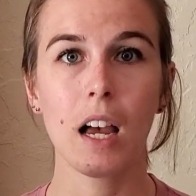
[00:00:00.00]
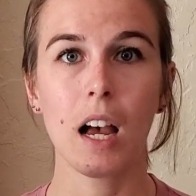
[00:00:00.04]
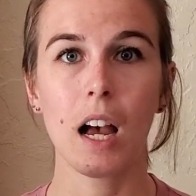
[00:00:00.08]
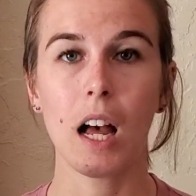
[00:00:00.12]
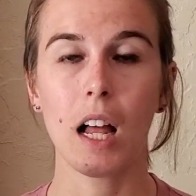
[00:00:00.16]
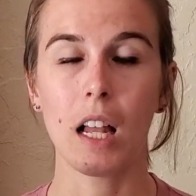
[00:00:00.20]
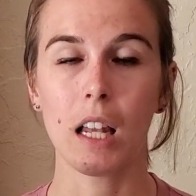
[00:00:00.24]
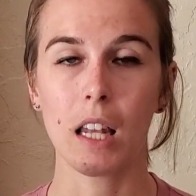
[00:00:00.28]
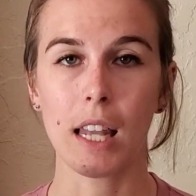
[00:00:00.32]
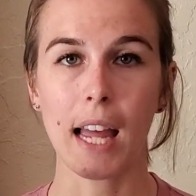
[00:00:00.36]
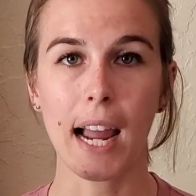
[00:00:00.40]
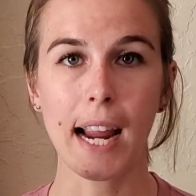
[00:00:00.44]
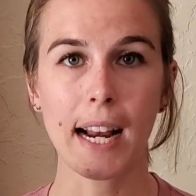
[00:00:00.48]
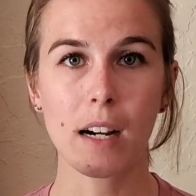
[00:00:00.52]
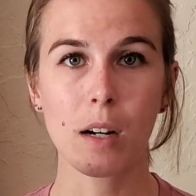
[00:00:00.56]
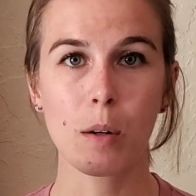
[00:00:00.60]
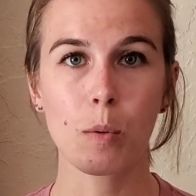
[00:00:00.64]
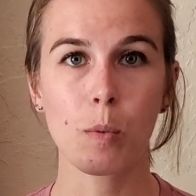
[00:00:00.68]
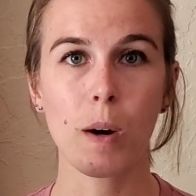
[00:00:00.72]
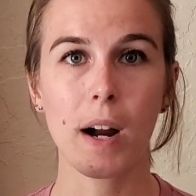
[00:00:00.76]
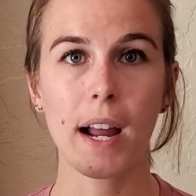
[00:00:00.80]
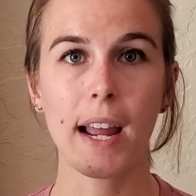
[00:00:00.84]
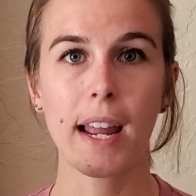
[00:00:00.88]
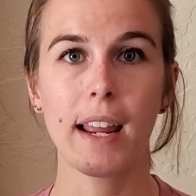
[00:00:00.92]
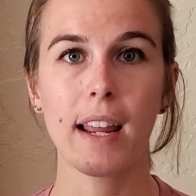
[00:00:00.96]
a lighter
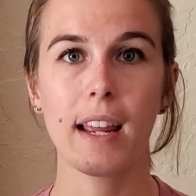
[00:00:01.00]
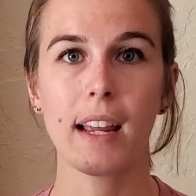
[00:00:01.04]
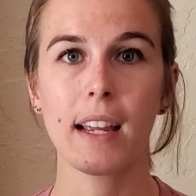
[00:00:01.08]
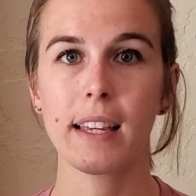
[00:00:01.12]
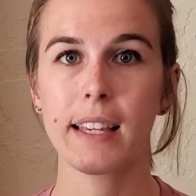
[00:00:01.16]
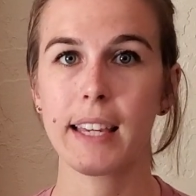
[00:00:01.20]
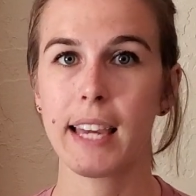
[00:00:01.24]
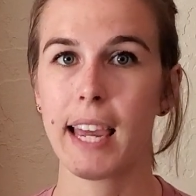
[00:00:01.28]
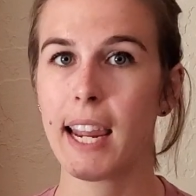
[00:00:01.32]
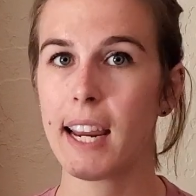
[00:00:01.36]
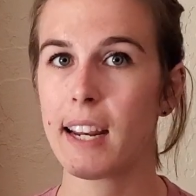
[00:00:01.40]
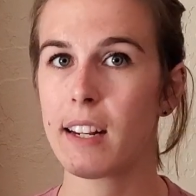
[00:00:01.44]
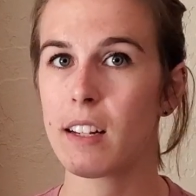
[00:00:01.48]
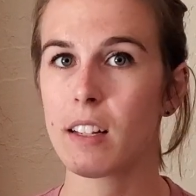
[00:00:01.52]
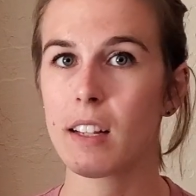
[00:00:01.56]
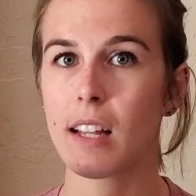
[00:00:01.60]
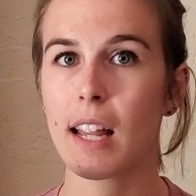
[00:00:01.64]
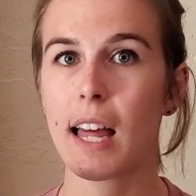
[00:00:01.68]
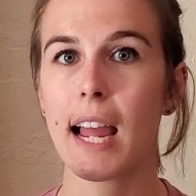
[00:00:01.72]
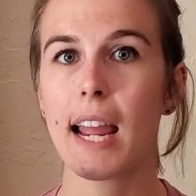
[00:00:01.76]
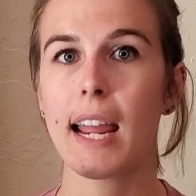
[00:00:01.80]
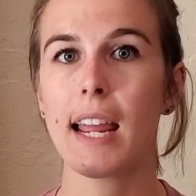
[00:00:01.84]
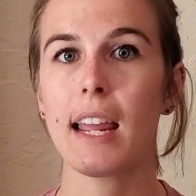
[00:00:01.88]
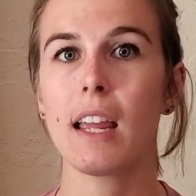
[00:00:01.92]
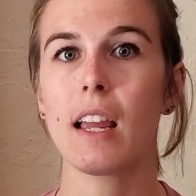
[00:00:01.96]
white,
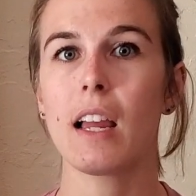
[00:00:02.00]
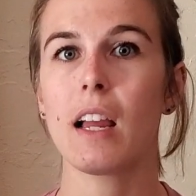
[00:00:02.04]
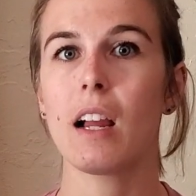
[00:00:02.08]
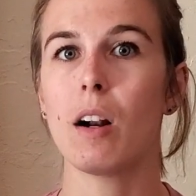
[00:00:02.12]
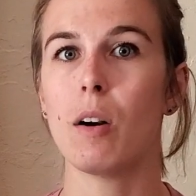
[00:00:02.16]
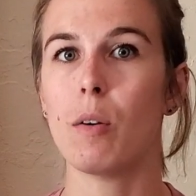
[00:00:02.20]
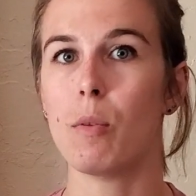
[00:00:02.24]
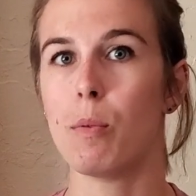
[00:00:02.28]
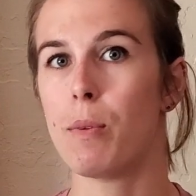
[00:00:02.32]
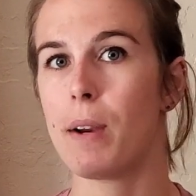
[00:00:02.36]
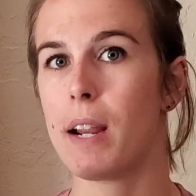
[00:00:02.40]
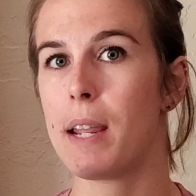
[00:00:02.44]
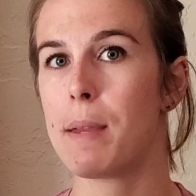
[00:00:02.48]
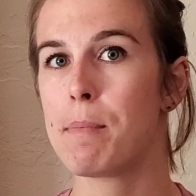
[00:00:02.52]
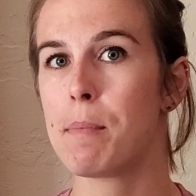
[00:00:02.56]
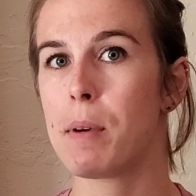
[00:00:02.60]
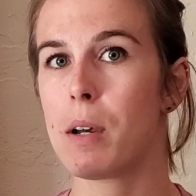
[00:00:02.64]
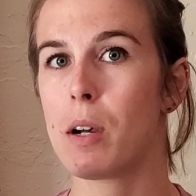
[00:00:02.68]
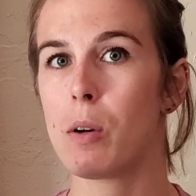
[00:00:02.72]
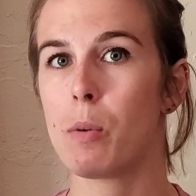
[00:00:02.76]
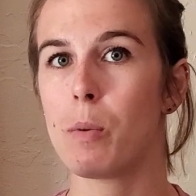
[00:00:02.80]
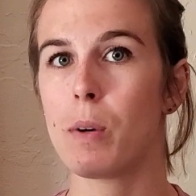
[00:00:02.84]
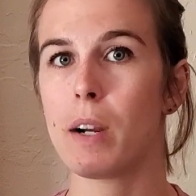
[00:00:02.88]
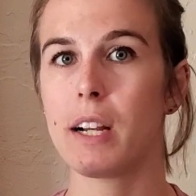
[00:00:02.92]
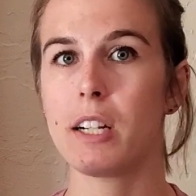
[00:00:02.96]
candlelight, a
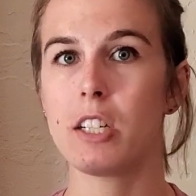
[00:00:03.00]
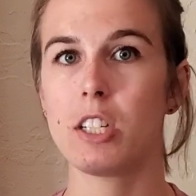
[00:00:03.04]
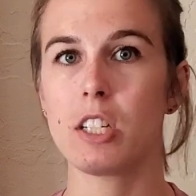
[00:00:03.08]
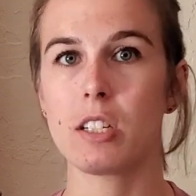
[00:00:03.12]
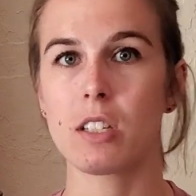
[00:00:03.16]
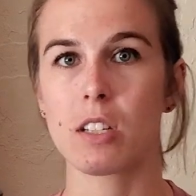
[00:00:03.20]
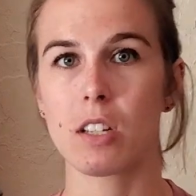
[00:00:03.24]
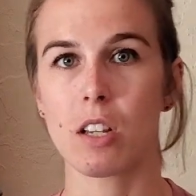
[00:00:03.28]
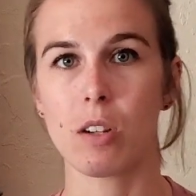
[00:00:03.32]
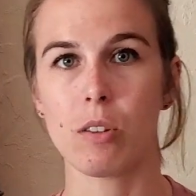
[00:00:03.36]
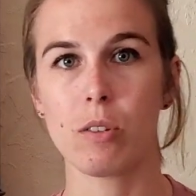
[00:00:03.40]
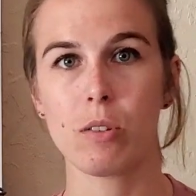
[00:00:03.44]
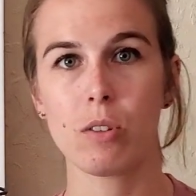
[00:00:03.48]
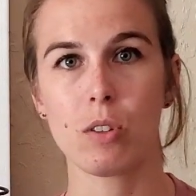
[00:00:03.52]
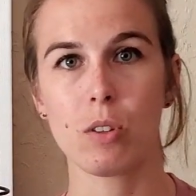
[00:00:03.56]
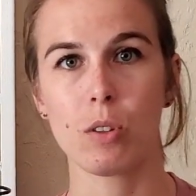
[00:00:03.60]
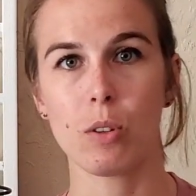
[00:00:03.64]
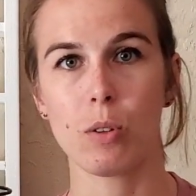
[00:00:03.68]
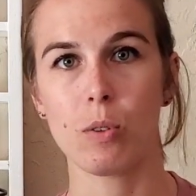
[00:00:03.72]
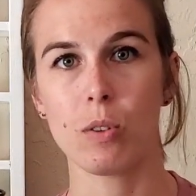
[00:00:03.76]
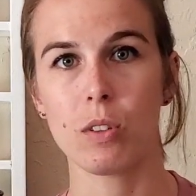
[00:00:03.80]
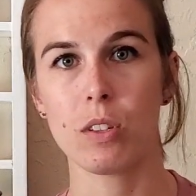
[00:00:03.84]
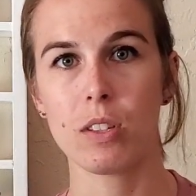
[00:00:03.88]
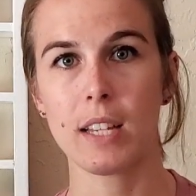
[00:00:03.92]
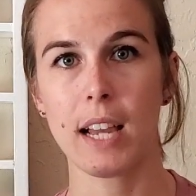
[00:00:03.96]
rainbow where it just goes
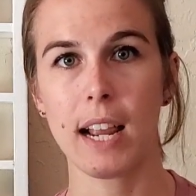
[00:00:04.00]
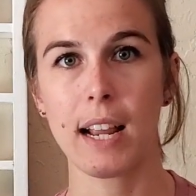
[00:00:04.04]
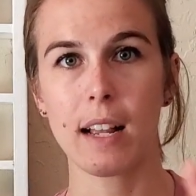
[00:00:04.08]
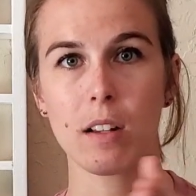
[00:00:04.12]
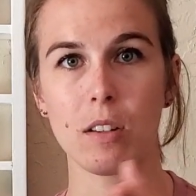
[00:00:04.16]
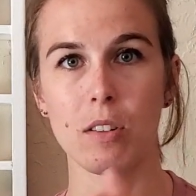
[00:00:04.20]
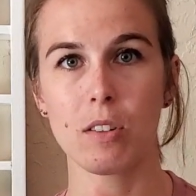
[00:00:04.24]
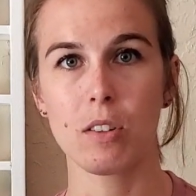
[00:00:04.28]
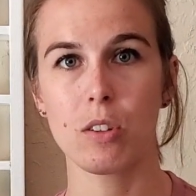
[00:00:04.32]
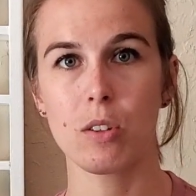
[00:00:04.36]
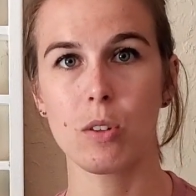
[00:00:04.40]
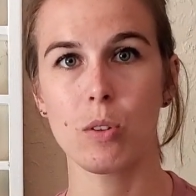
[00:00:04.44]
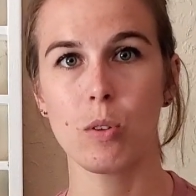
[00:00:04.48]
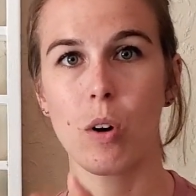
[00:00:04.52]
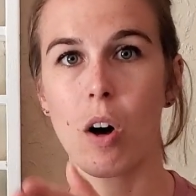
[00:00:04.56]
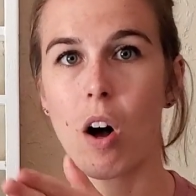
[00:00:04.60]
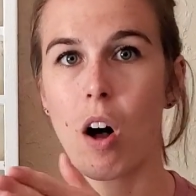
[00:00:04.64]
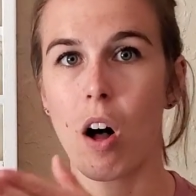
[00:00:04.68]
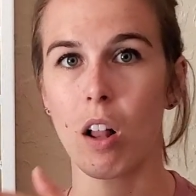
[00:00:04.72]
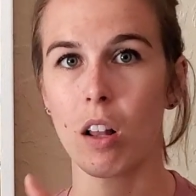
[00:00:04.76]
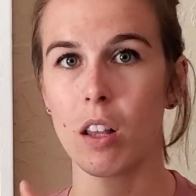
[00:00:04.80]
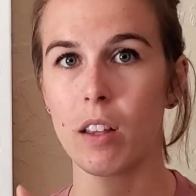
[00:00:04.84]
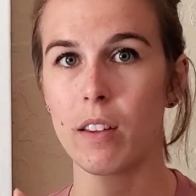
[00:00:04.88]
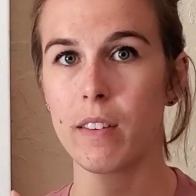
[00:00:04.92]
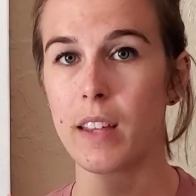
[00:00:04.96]
through, cycles through
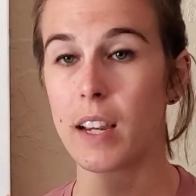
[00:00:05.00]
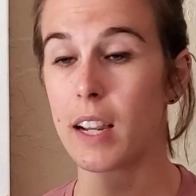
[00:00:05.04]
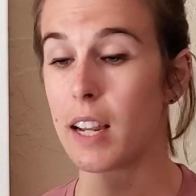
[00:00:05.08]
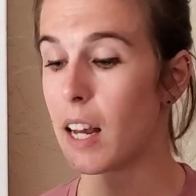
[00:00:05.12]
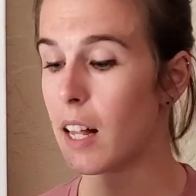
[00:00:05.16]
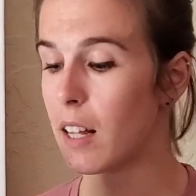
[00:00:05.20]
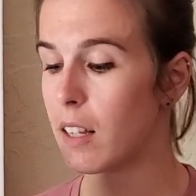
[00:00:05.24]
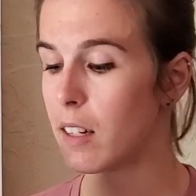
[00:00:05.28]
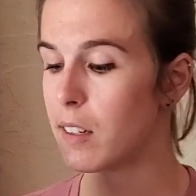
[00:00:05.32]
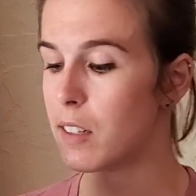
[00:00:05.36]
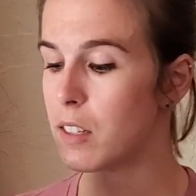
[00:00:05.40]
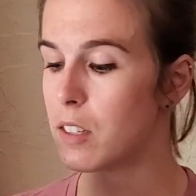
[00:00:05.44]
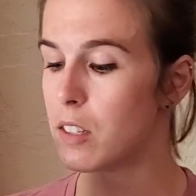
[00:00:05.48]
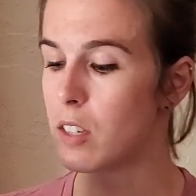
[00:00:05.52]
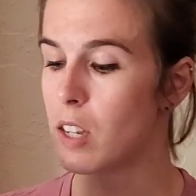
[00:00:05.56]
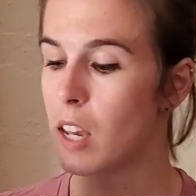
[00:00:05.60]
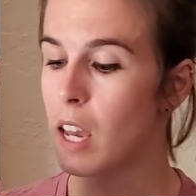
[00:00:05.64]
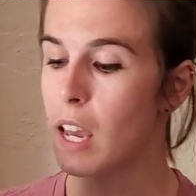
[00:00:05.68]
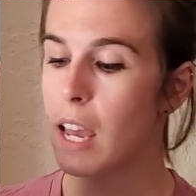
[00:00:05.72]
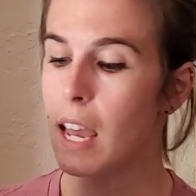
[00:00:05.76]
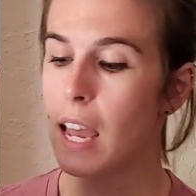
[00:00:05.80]
all of the colors,